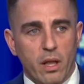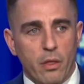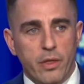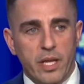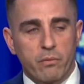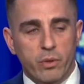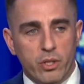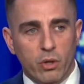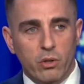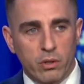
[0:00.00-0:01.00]
like the
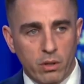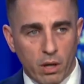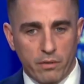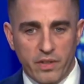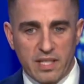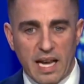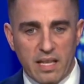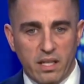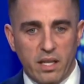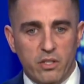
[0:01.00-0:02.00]
return of this
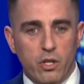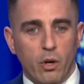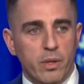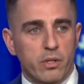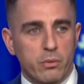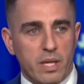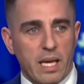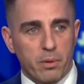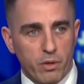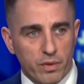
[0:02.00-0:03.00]
asset is going to
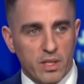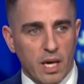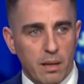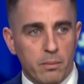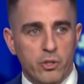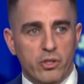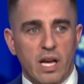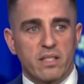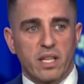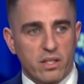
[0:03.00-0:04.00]
dampen over time
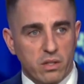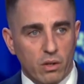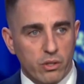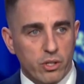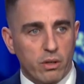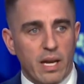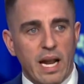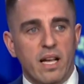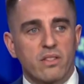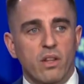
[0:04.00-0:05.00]
just as it gets larger
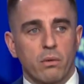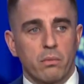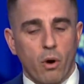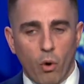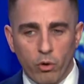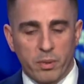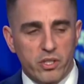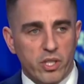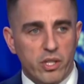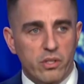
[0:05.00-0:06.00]
and as the holder
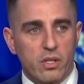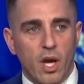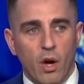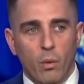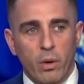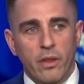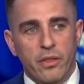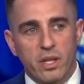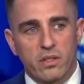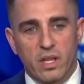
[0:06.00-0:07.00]
base changes. One of the
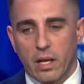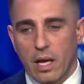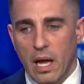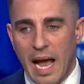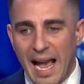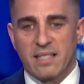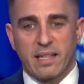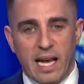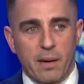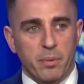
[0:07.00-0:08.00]
things that
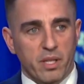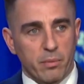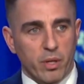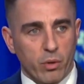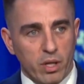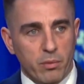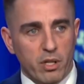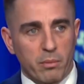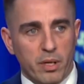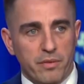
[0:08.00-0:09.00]
hasn't happened in the Bitcoin
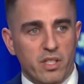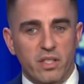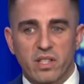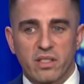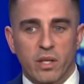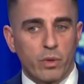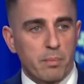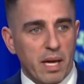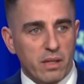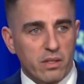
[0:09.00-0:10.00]
community previously is things like
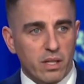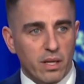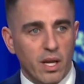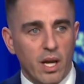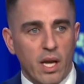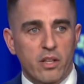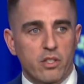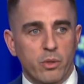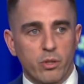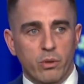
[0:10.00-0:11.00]
rebalancing. And
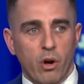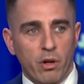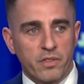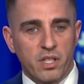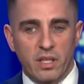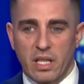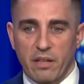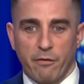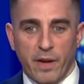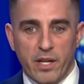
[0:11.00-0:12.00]
so when you all of a sudden
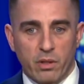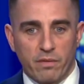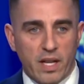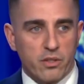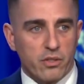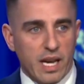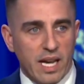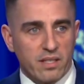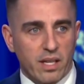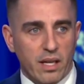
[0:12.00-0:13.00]
give financial advisors an
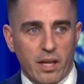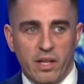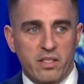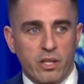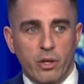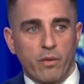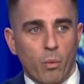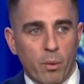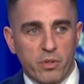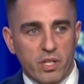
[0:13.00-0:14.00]
asset, and let's say you have a
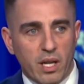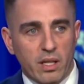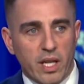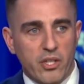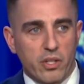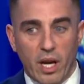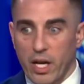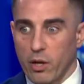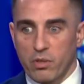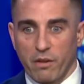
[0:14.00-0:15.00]
1% allocation
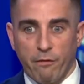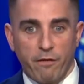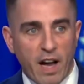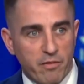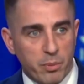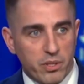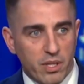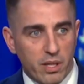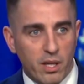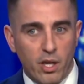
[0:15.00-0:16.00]
and it goes to
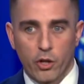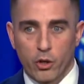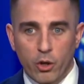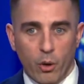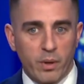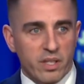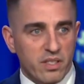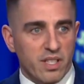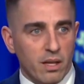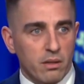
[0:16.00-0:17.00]
5%, you're going to
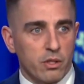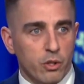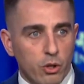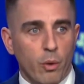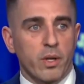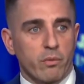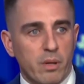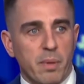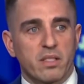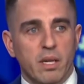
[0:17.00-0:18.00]
sell. You're going to
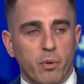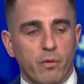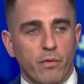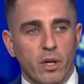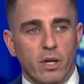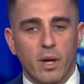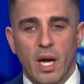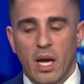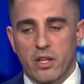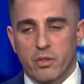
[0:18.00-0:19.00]
rebalance that portfolio.
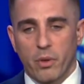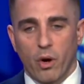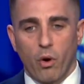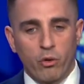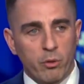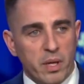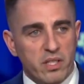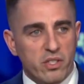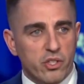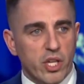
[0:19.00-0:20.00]
And so when the holder
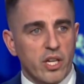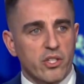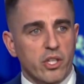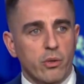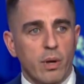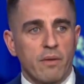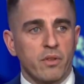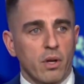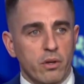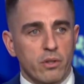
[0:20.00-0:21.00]
base is changing, you have
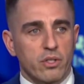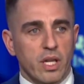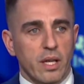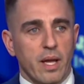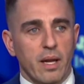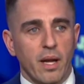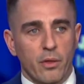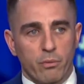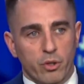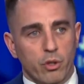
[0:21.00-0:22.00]
to understand that
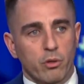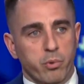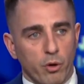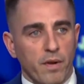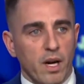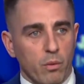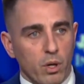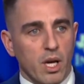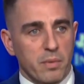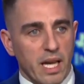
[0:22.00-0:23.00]
the return profile
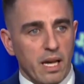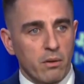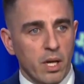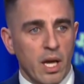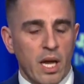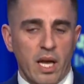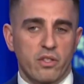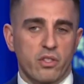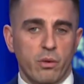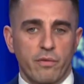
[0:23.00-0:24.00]
will come down.
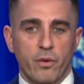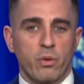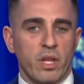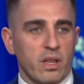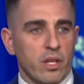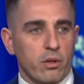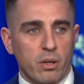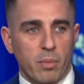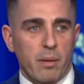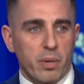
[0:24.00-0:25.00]
And so if you think that you're
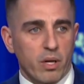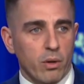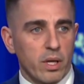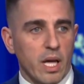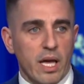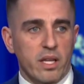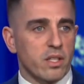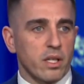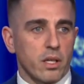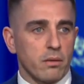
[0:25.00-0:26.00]
going to buy Bitcoin and
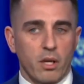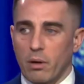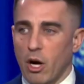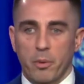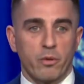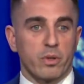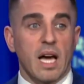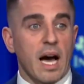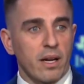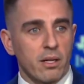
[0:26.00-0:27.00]
it's going to help you
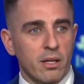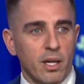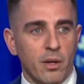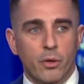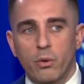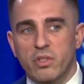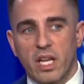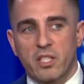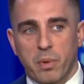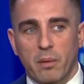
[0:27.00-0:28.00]
retire, those
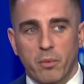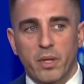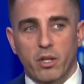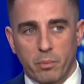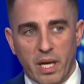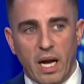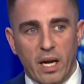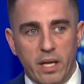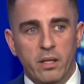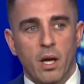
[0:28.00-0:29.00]
days probably are
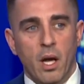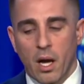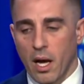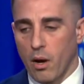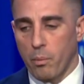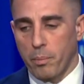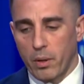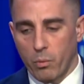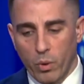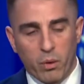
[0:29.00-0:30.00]
behind.
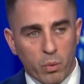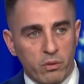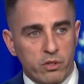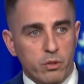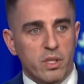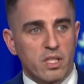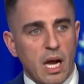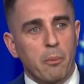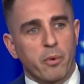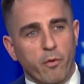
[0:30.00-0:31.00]
But what it will do is
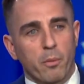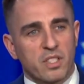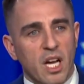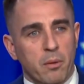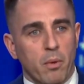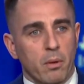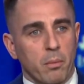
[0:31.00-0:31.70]
outperform stock.